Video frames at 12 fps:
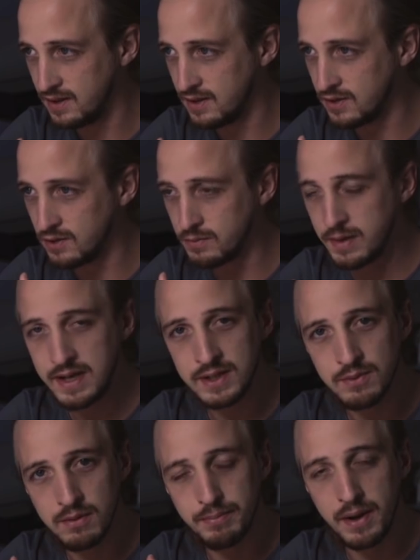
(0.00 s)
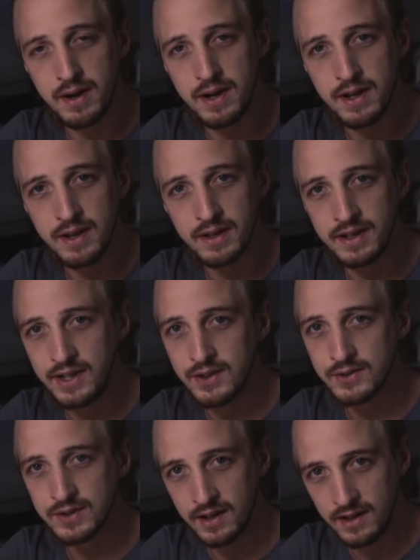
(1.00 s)
You may as well buy an
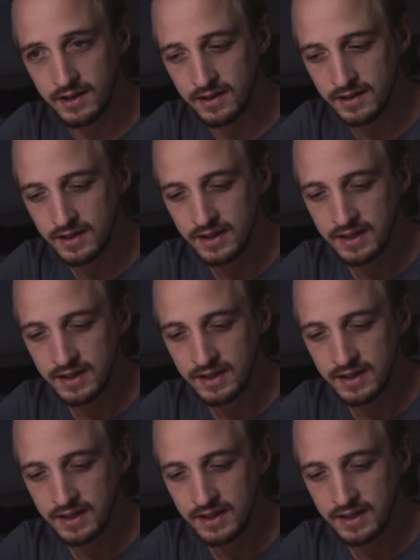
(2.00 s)
EOS R